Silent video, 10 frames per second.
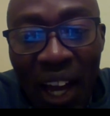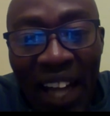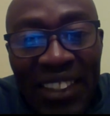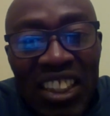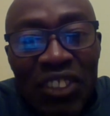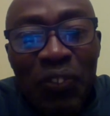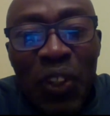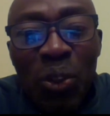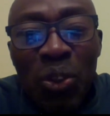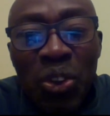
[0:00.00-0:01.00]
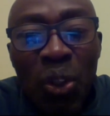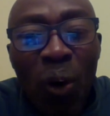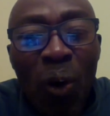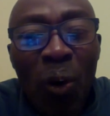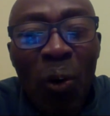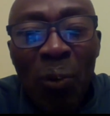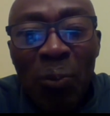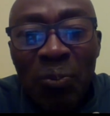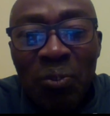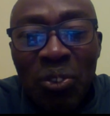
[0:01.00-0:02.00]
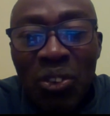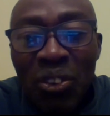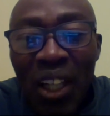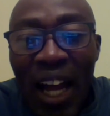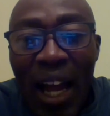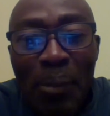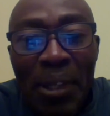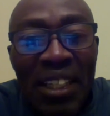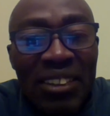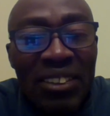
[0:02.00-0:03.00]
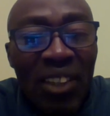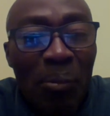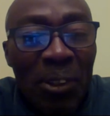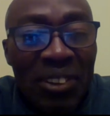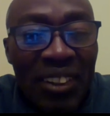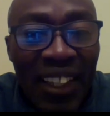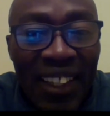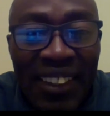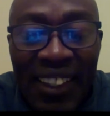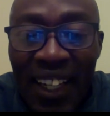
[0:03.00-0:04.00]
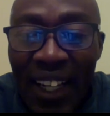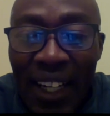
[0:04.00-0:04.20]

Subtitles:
I just feel so, I mean, it's almost like,